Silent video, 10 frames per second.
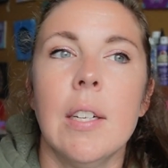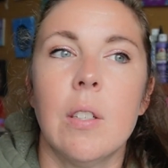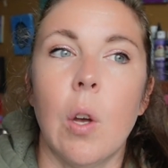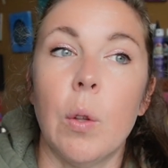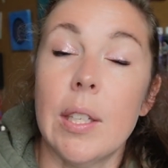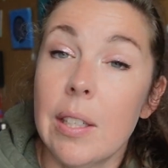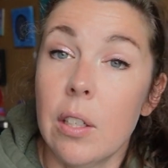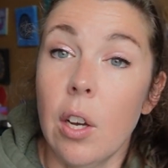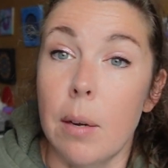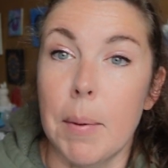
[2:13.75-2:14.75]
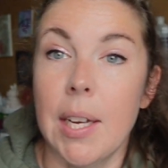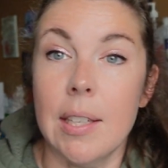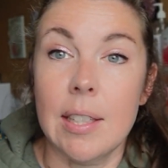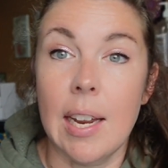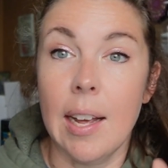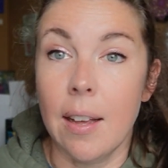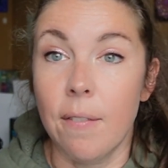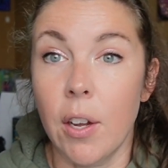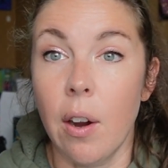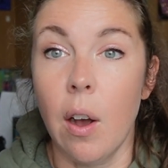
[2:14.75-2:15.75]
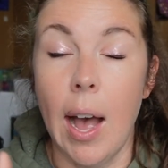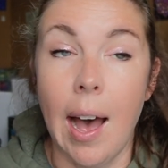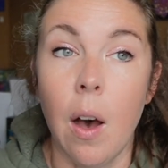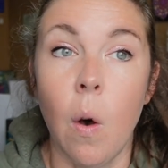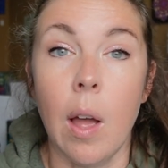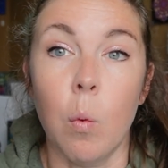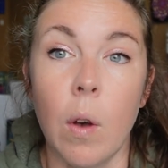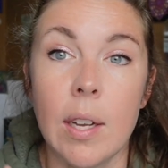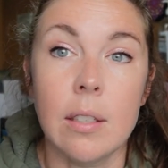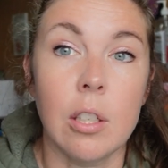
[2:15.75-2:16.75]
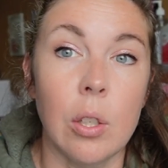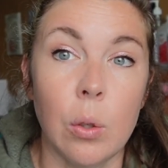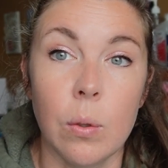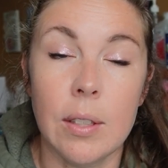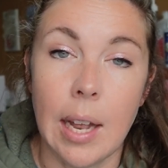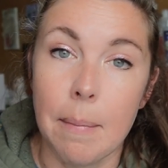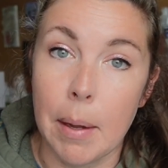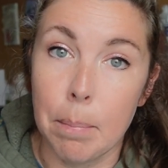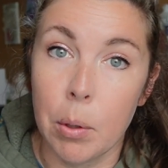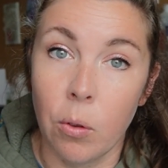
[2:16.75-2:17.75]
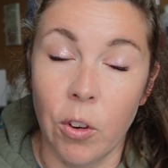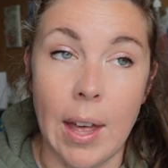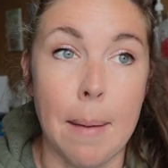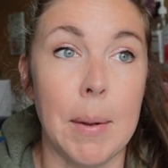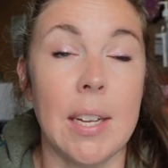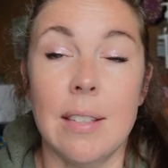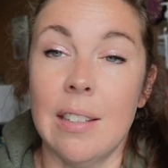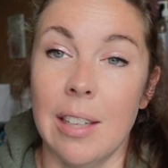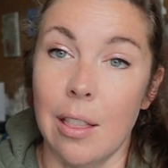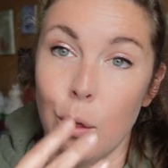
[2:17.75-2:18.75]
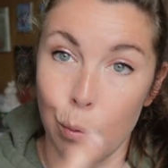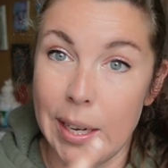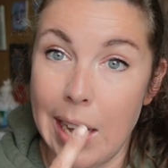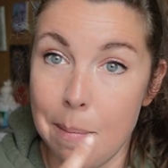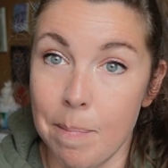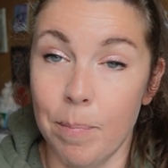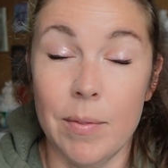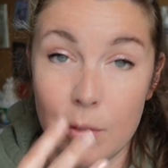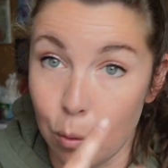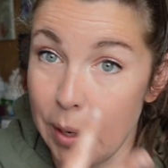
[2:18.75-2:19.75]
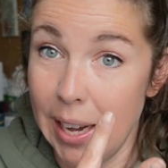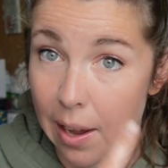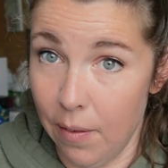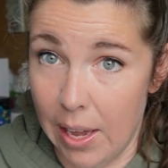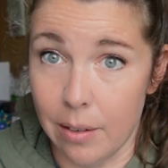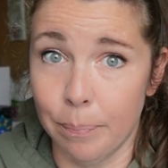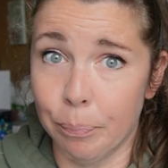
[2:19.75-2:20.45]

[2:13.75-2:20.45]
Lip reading: So this is good because then I can figure out how I want to set up my booth for that, because that's a three-day event.